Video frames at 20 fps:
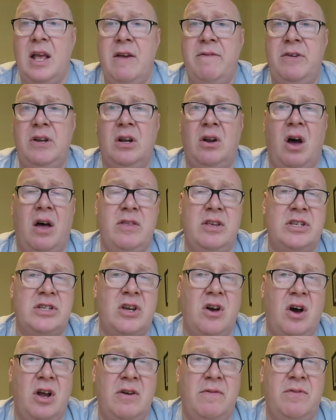if you like this
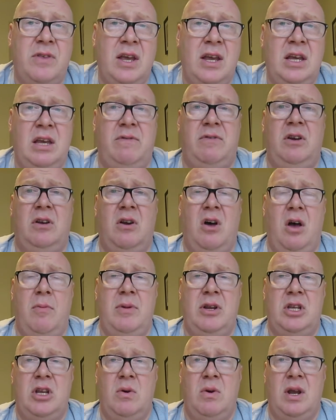kind of thing, if you
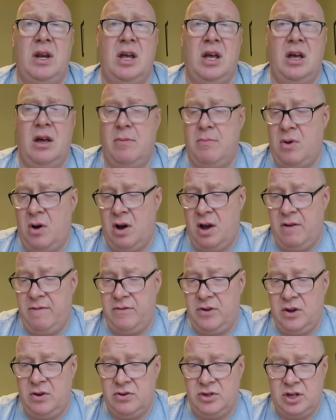like me doing my
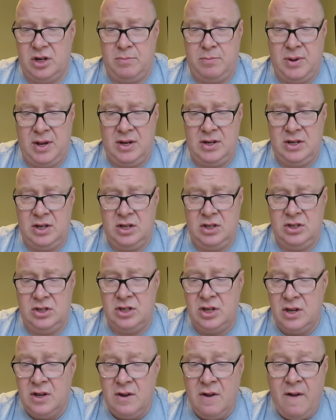views and
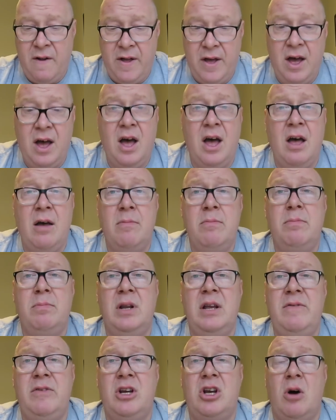opinions,
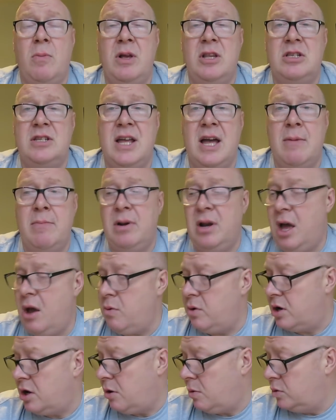leave your comments down
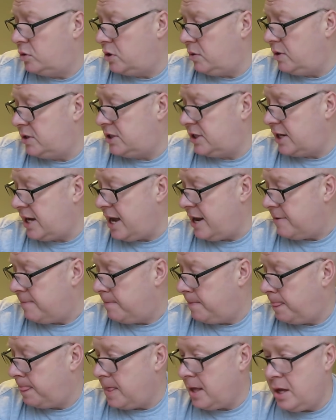below and I will do it
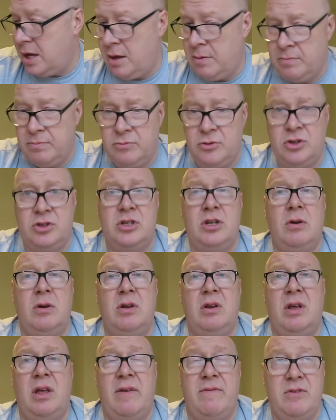again. Just
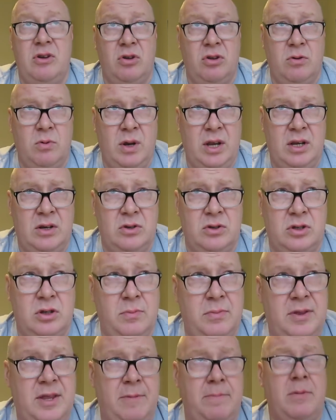the other week or
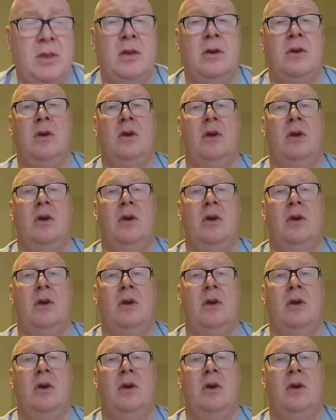something.